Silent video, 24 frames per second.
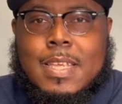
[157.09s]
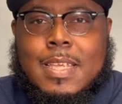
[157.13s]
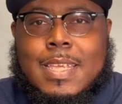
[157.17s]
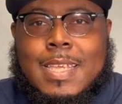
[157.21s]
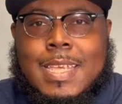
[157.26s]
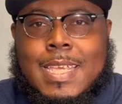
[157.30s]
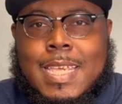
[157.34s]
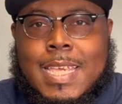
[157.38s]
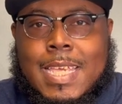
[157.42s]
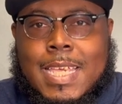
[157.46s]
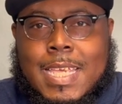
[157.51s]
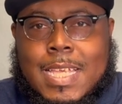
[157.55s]

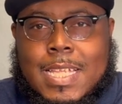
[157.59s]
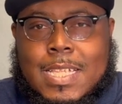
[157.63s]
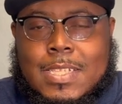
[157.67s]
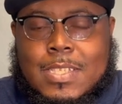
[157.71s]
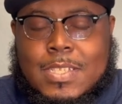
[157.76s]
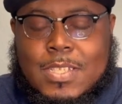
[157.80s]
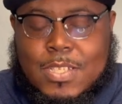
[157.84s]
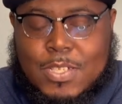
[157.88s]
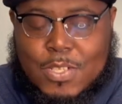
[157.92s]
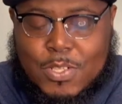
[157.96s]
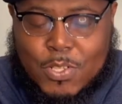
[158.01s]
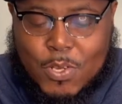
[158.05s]
get
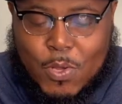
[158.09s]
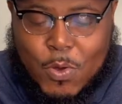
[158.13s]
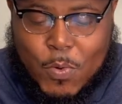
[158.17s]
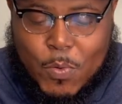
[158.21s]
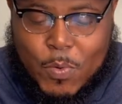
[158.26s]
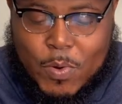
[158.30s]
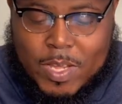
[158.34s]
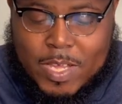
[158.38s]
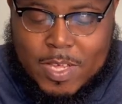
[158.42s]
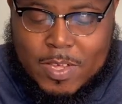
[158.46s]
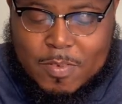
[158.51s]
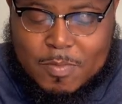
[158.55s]
to know
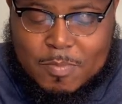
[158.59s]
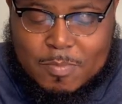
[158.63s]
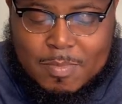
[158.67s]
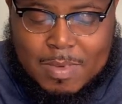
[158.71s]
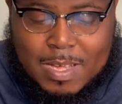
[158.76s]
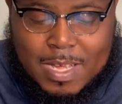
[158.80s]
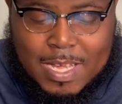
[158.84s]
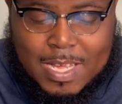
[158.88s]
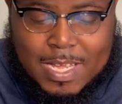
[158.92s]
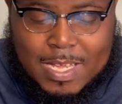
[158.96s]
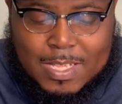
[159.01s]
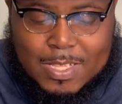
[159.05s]
him,
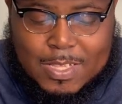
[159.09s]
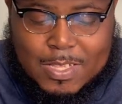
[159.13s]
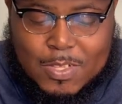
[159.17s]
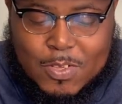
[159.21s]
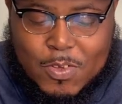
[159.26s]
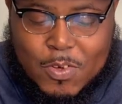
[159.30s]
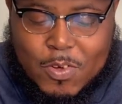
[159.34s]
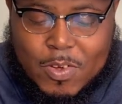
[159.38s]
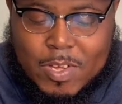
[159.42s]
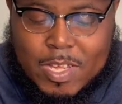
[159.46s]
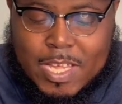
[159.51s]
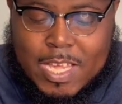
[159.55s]
my
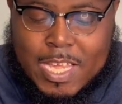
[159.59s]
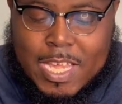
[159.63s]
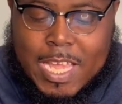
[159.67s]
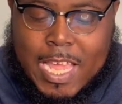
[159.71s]
Lord.